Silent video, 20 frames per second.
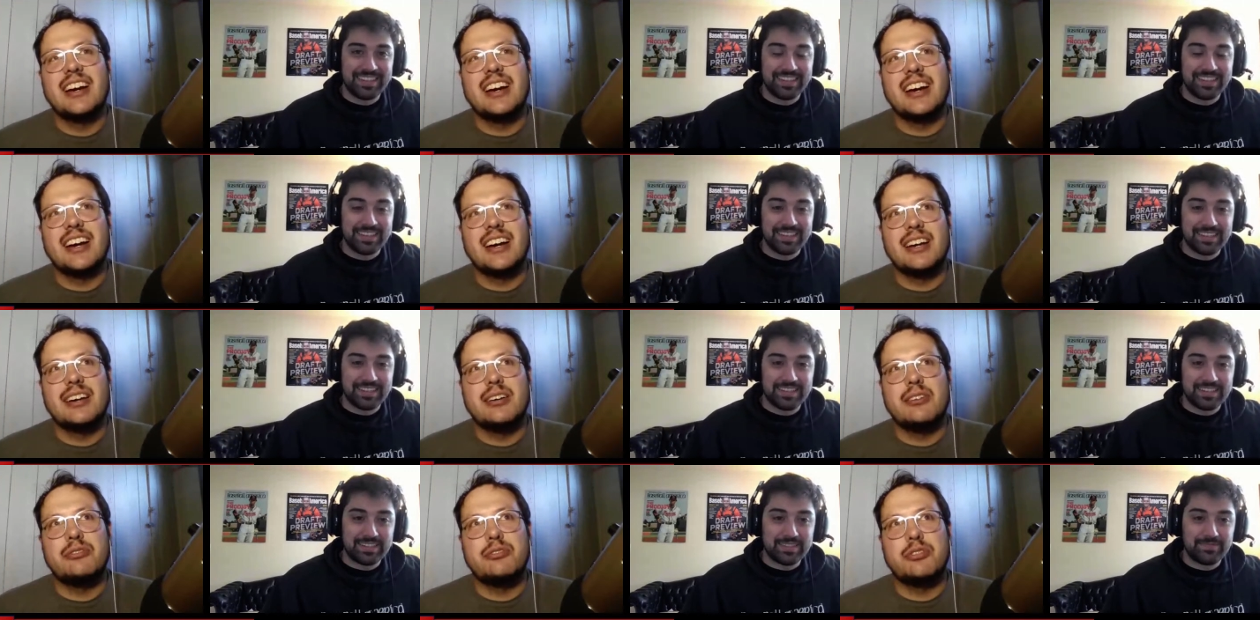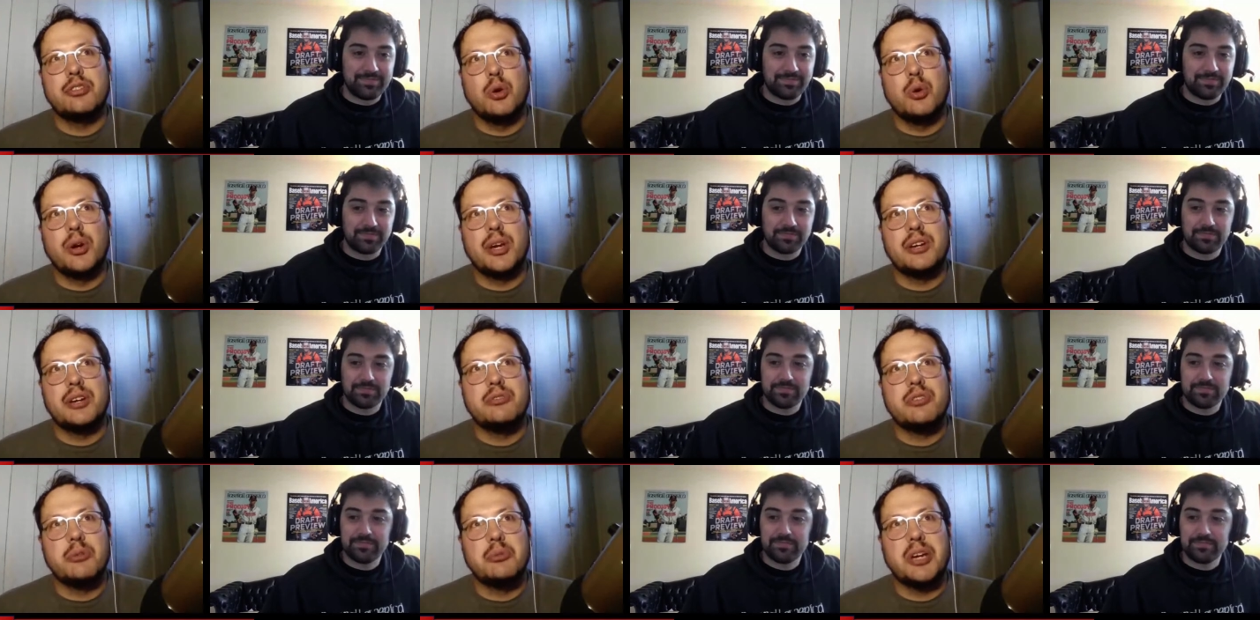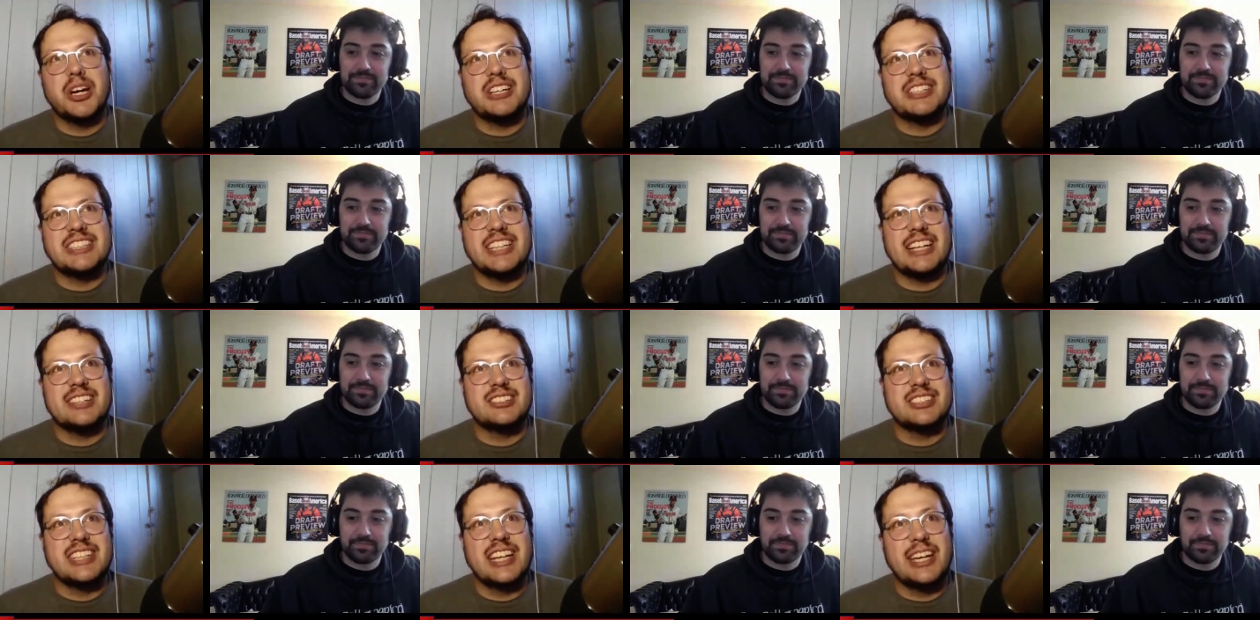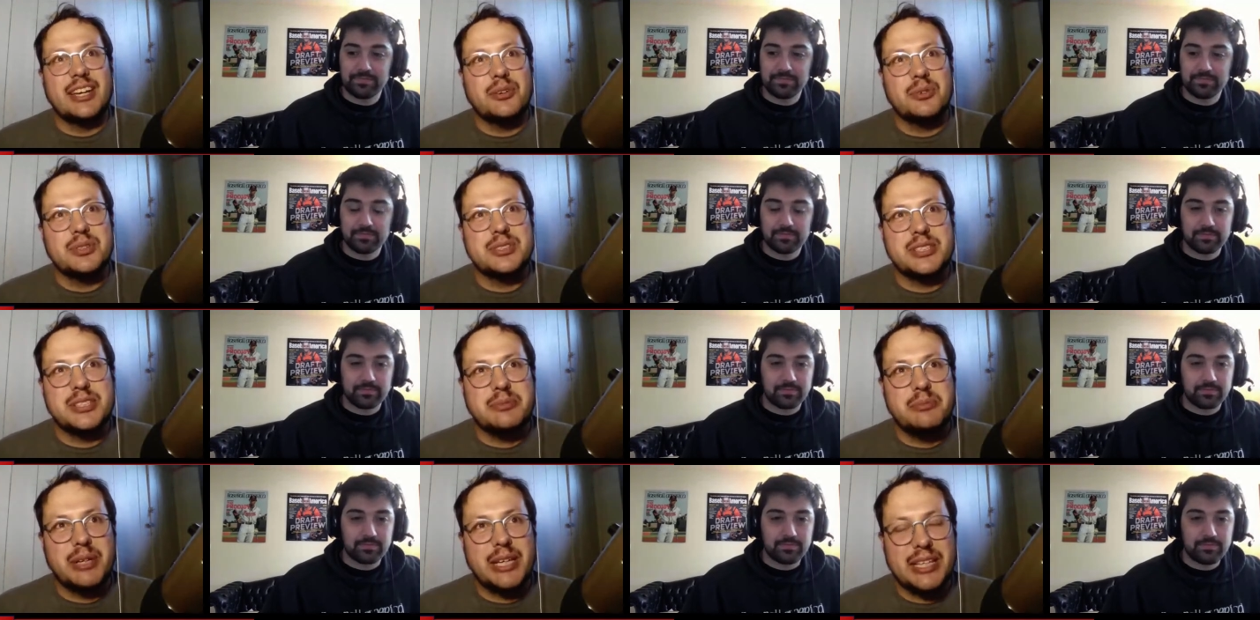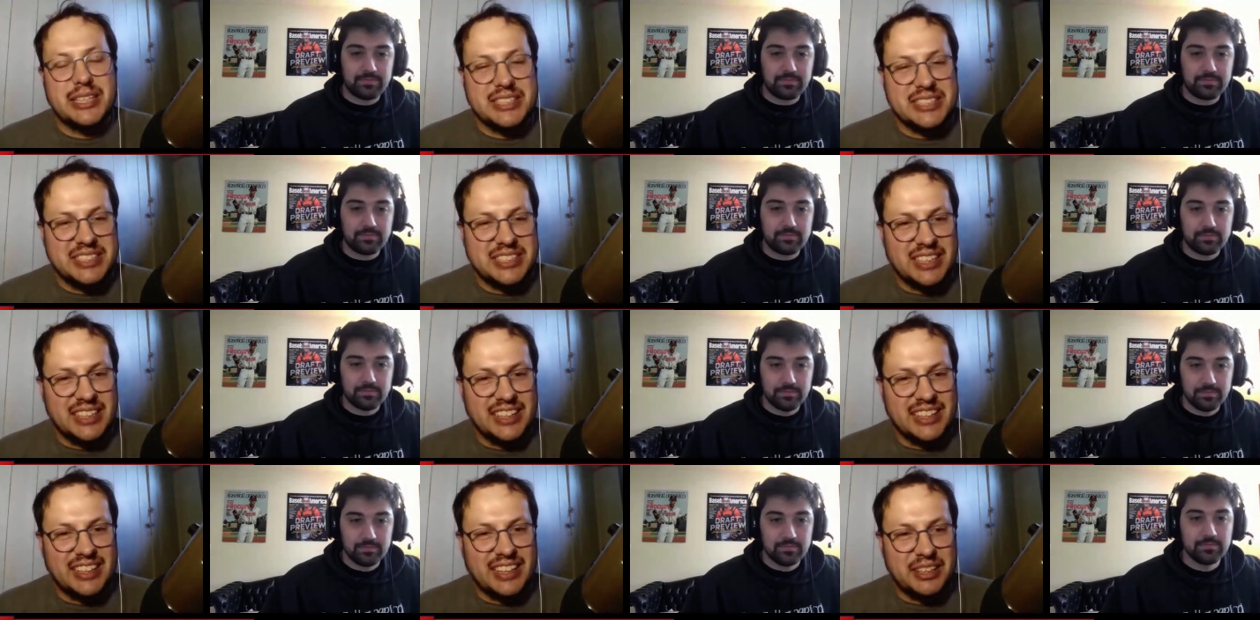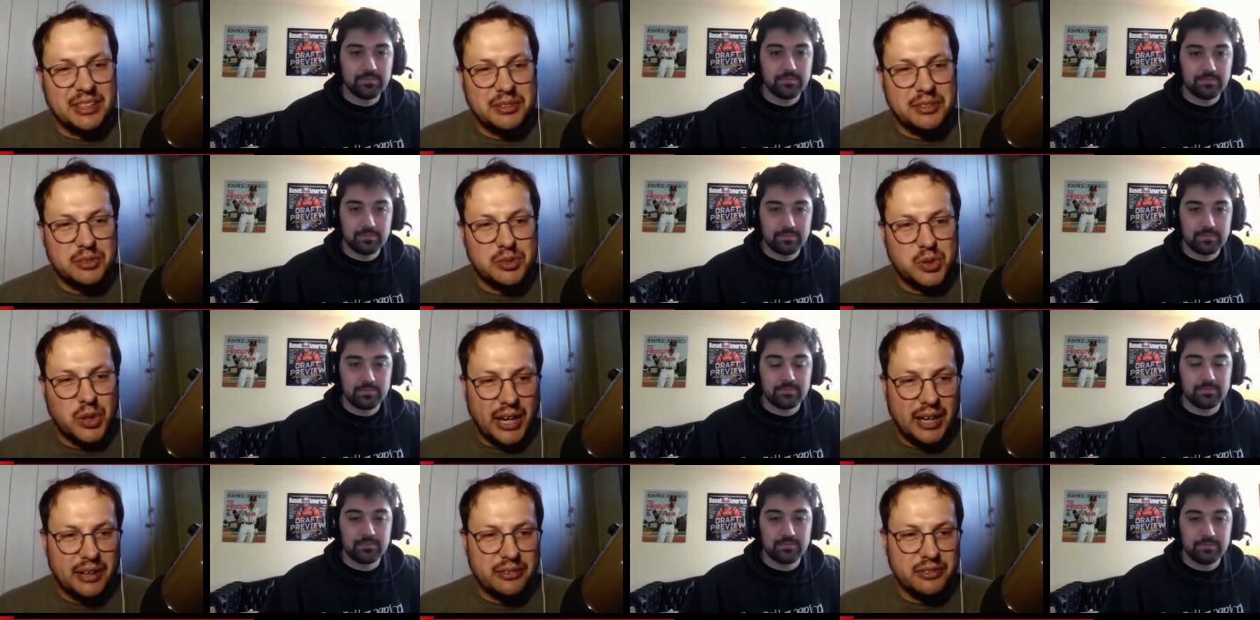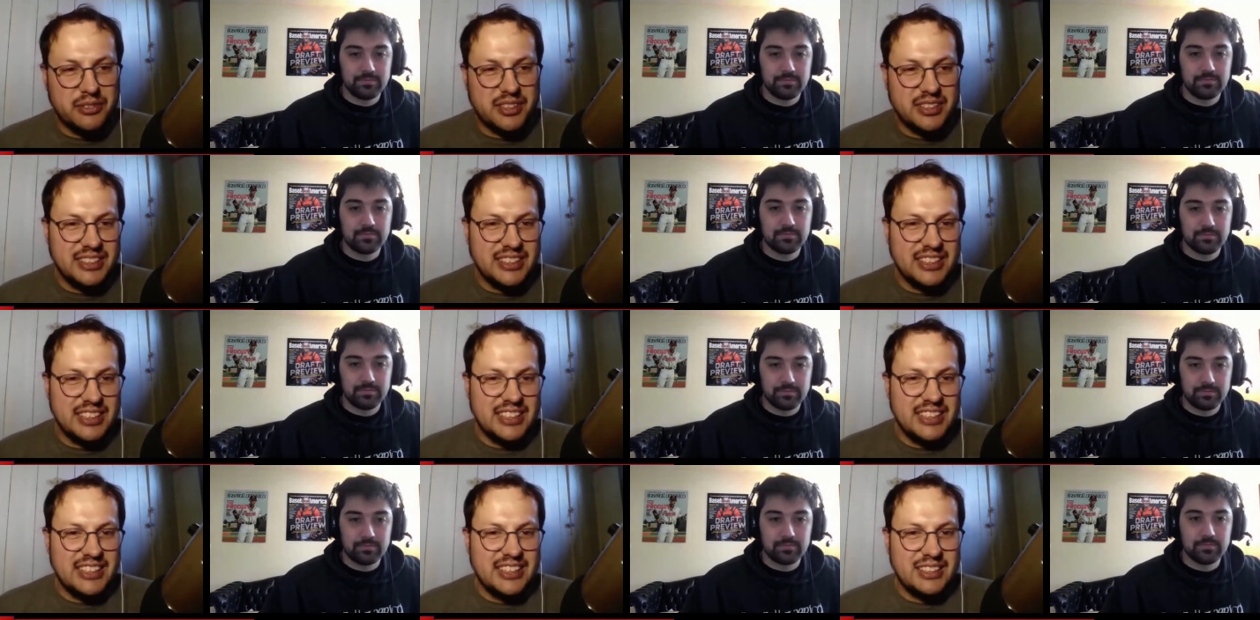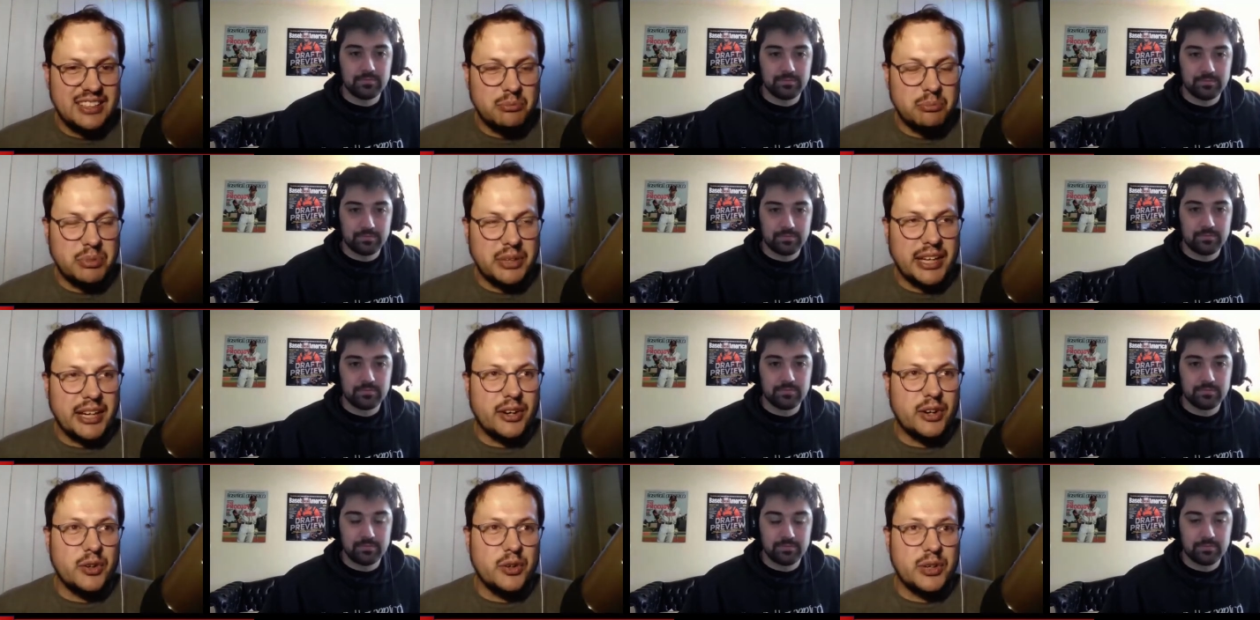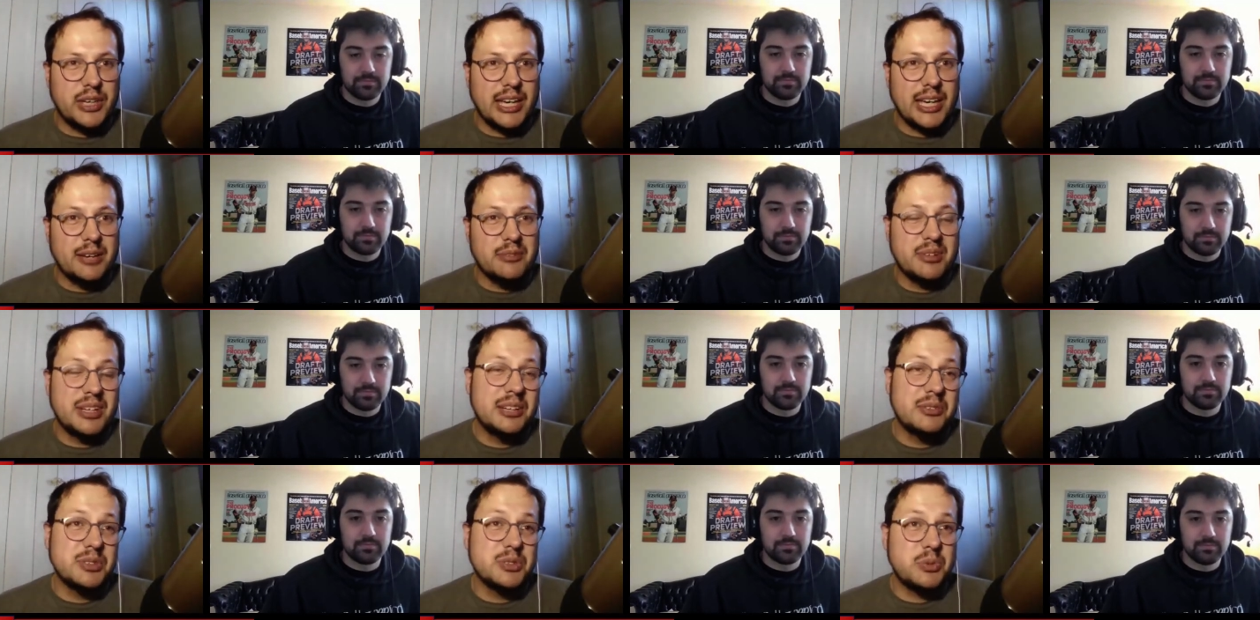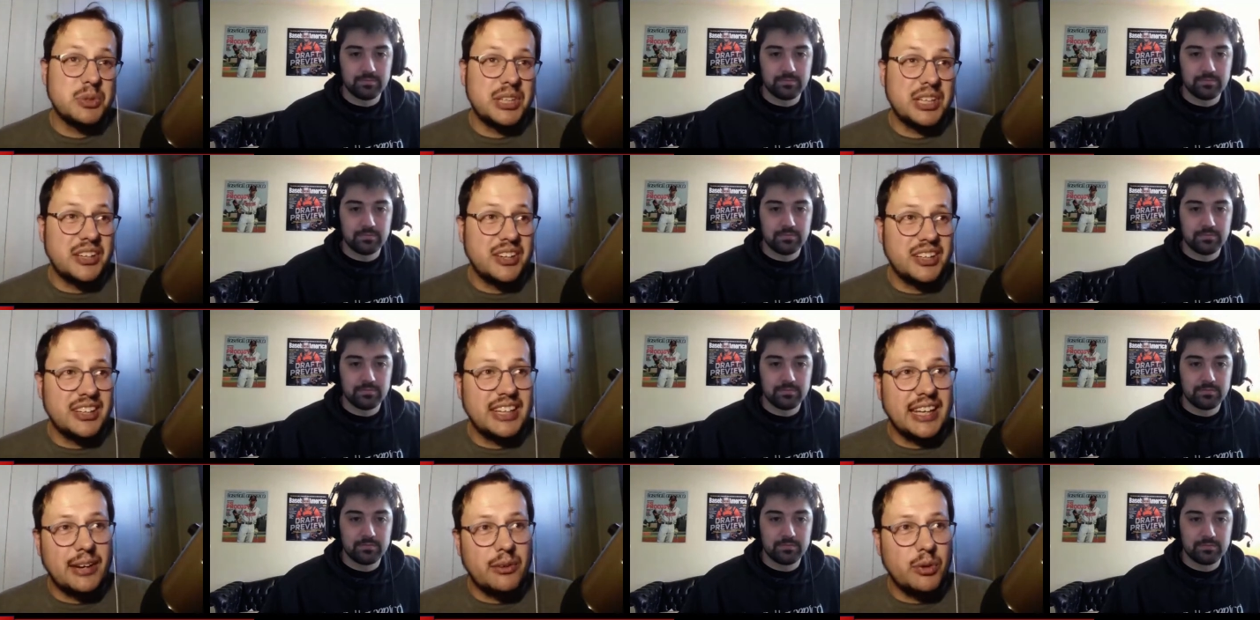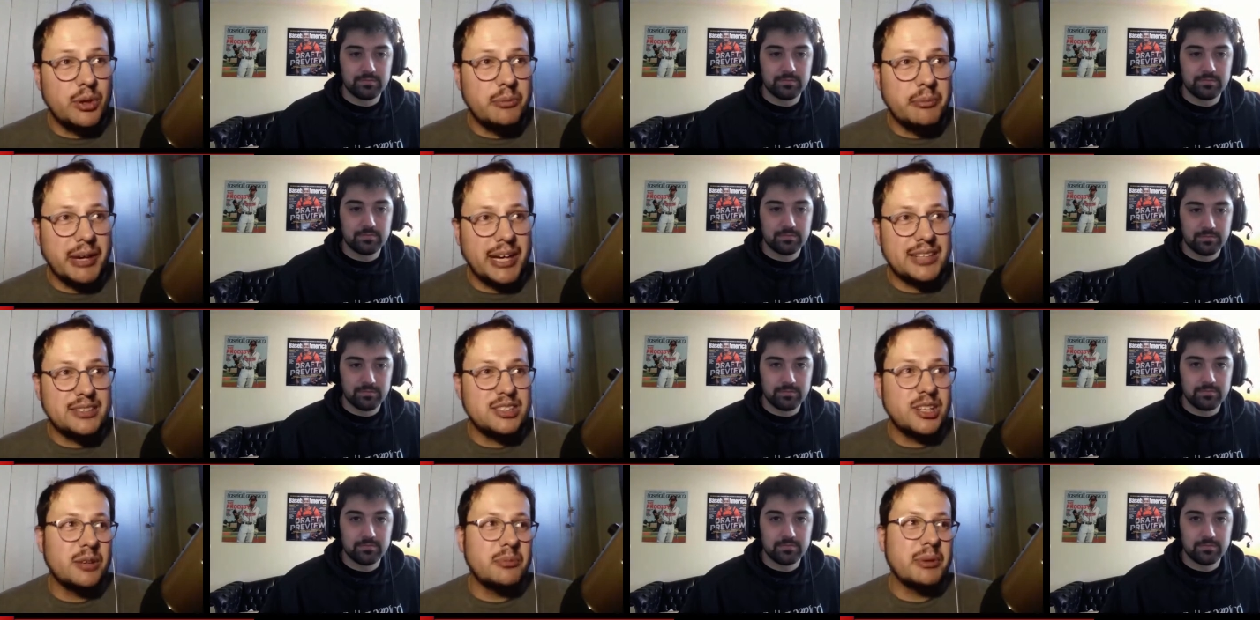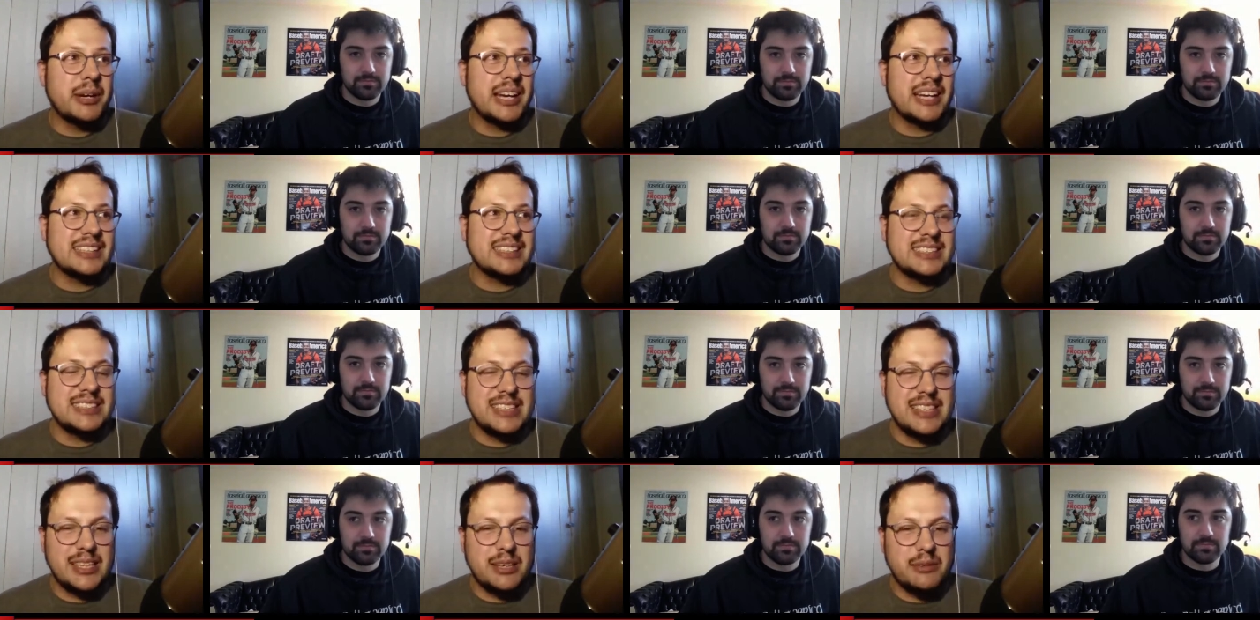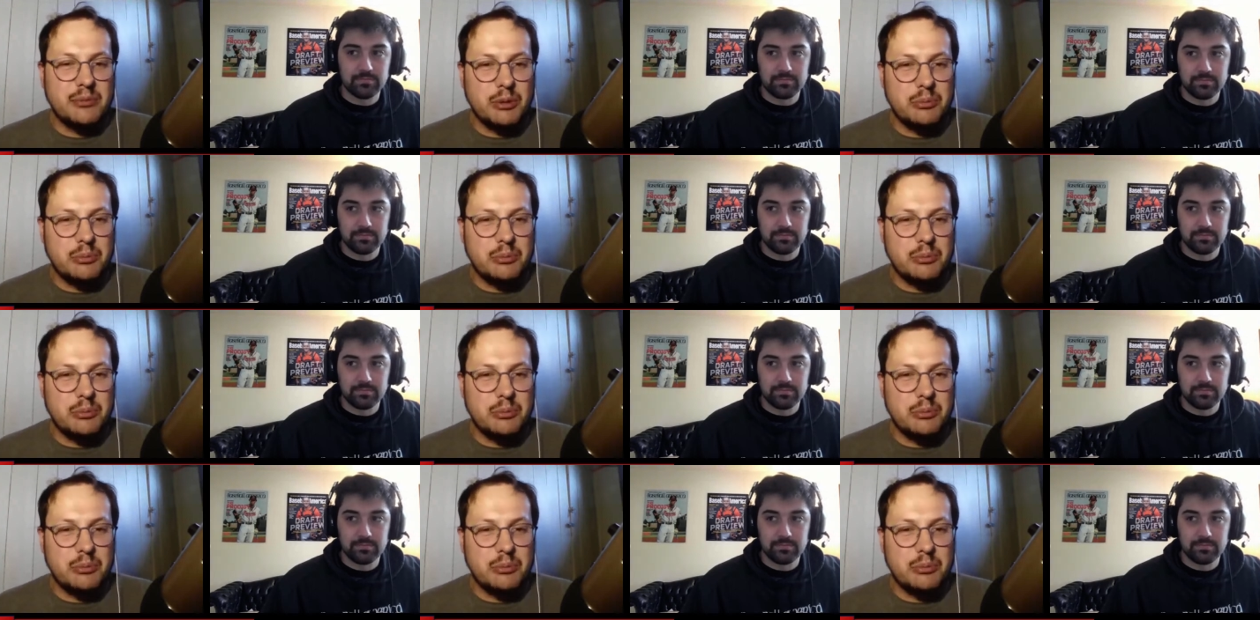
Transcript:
Speaker 1: Uh, Floyd from Youngstown State was the biggest uh, kind of draft player who came, and he was really good in that one matchup. I got to see mm-hmm.